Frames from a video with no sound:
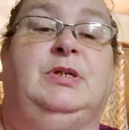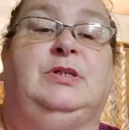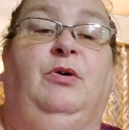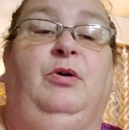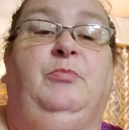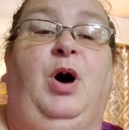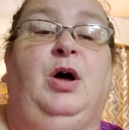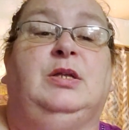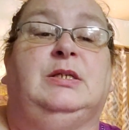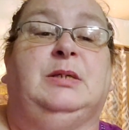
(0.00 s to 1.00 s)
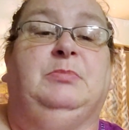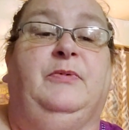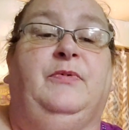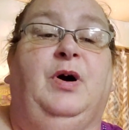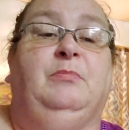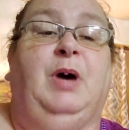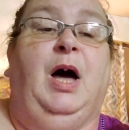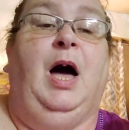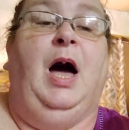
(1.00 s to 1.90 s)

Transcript: are store-bought and some of them